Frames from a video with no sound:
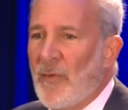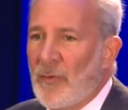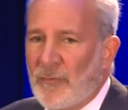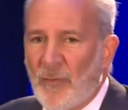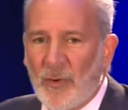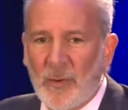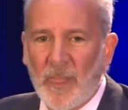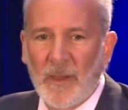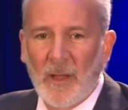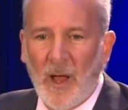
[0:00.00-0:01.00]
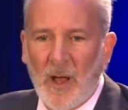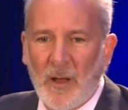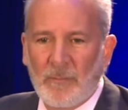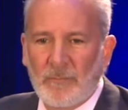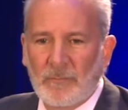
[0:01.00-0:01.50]
vote for
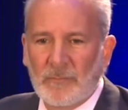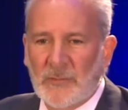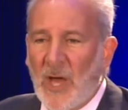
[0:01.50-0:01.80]
uh,